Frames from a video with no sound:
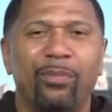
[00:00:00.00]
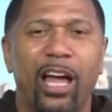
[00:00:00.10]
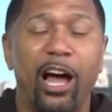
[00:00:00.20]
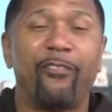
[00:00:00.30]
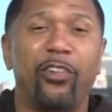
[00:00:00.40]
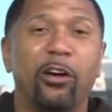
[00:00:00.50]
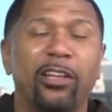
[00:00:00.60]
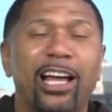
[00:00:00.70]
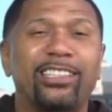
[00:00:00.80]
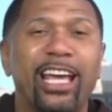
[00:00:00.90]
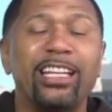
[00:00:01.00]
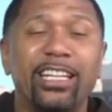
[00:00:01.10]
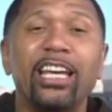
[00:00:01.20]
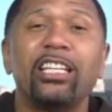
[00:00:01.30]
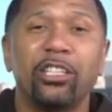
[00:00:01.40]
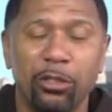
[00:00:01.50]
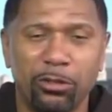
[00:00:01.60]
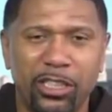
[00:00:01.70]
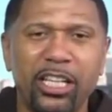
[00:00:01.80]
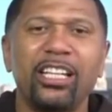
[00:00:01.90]
I felt like they did
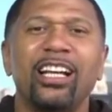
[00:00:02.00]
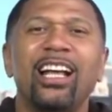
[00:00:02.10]
use it.